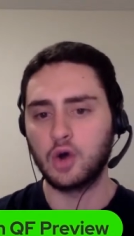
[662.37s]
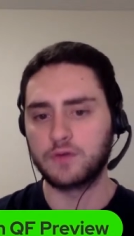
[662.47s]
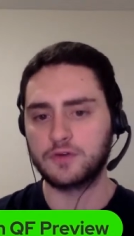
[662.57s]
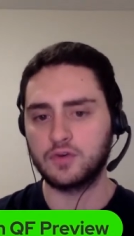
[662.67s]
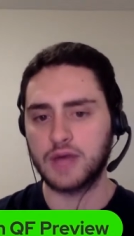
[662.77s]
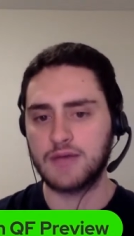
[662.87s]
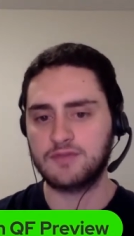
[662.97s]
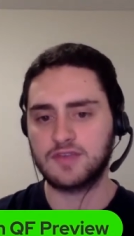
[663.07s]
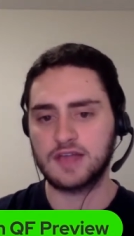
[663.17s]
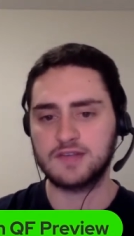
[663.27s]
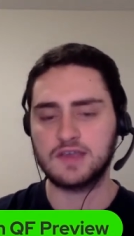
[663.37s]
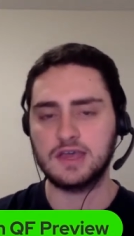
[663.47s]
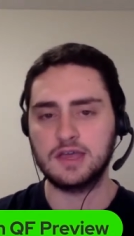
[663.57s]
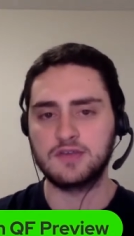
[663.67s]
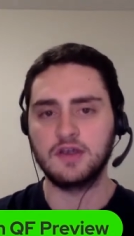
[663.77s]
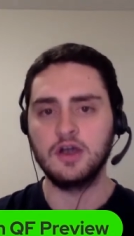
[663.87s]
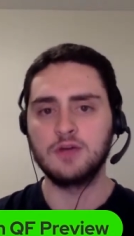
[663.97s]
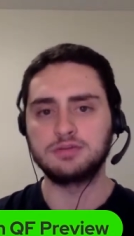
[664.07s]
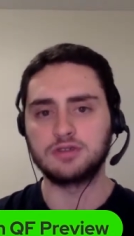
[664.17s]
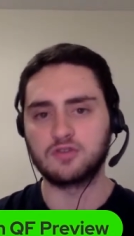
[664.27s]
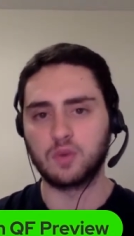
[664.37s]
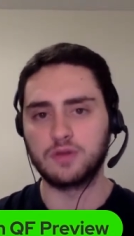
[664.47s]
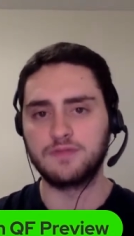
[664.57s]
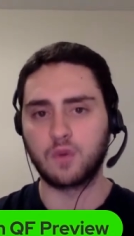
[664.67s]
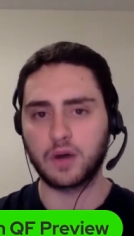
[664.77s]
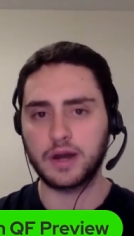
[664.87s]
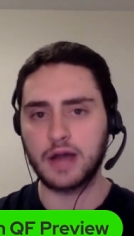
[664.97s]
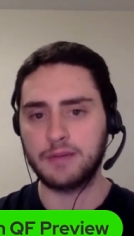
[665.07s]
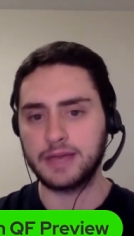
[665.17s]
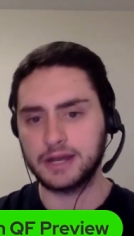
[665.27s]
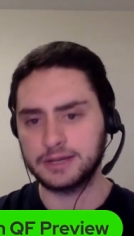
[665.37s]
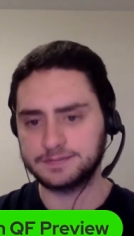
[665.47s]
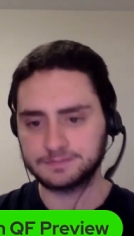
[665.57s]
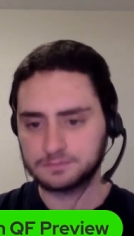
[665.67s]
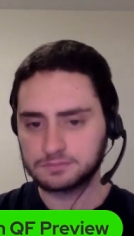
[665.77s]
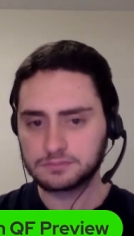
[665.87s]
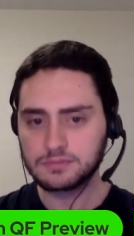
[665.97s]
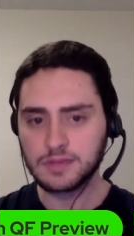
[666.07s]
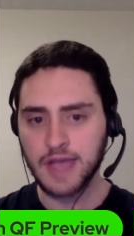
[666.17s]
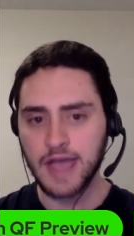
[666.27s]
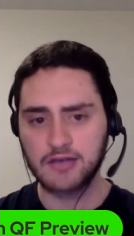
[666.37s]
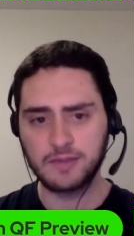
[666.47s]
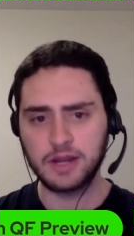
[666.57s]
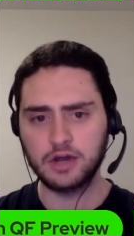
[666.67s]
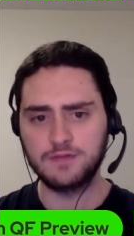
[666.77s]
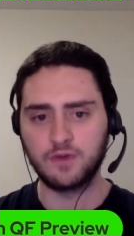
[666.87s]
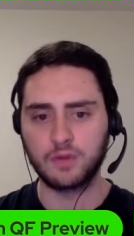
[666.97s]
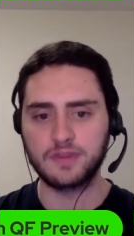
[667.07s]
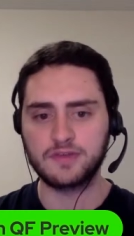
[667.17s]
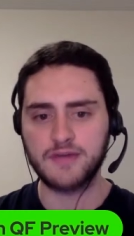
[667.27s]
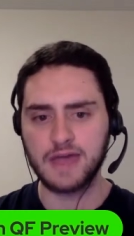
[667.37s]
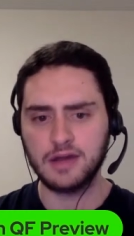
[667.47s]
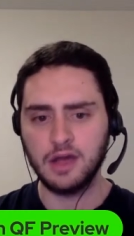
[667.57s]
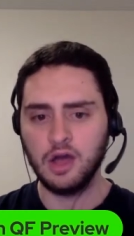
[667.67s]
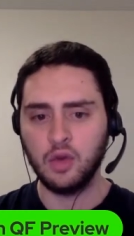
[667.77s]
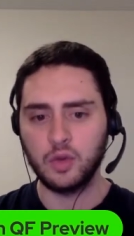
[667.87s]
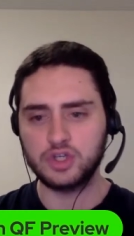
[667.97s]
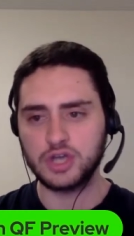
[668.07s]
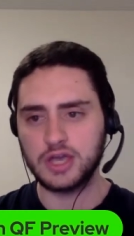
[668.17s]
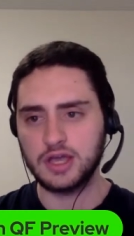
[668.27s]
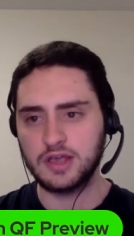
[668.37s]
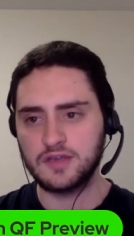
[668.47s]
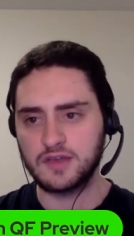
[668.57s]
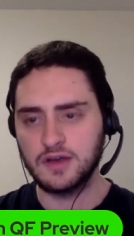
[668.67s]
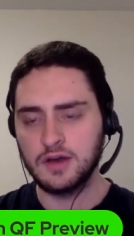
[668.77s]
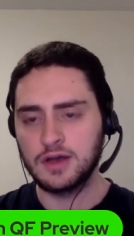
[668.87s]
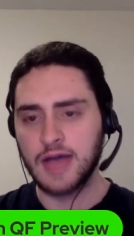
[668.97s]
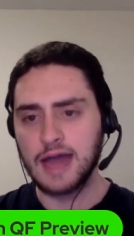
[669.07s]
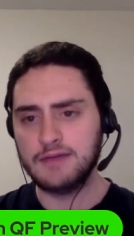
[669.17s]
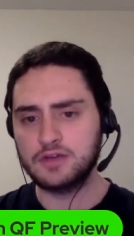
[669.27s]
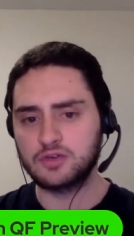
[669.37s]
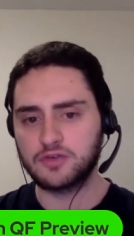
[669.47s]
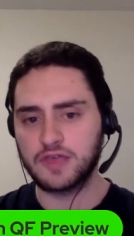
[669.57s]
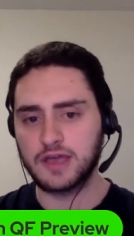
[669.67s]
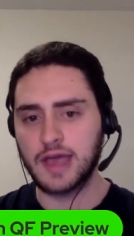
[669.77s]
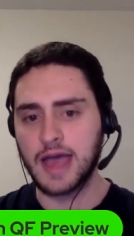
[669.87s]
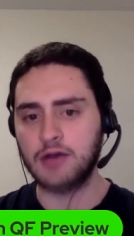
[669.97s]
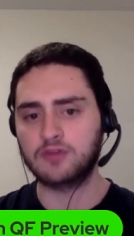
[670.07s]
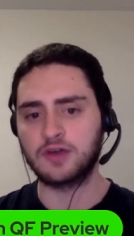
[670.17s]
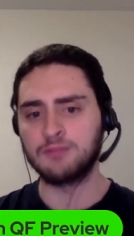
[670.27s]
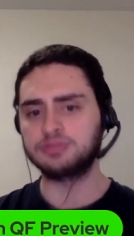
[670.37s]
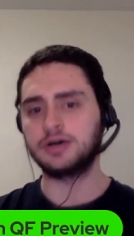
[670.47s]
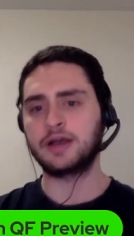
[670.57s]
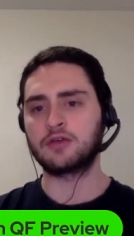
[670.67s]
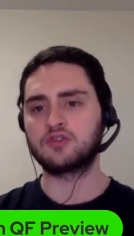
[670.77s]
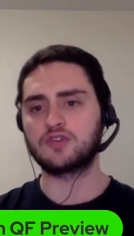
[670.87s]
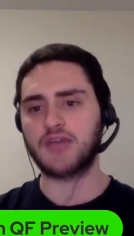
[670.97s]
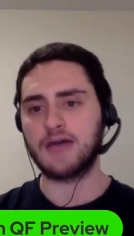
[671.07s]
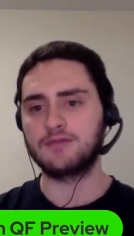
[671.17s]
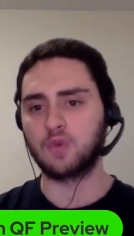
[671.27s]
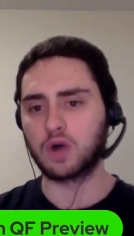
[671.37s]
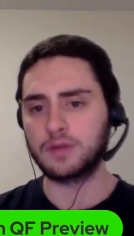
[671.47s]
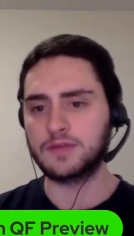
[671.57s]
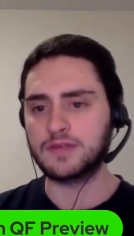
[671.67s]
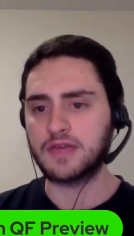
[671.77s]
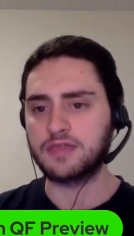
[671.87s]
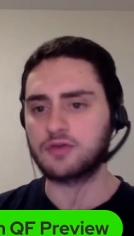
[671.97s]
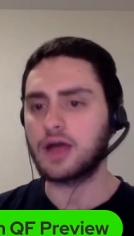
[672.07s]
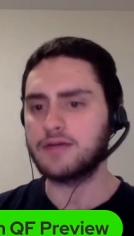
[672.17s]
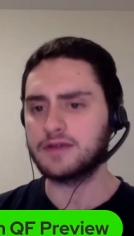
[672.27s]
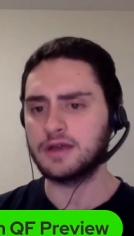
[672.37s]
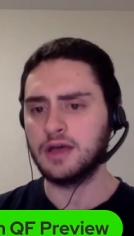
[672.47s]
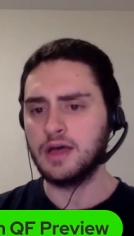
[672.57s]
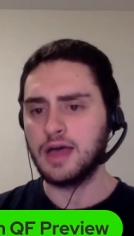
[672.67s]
over 2.5 sets is +140. Now, Baena has been in good form in this event, which is kind of interesting how some players just have tournaments that they thrive in,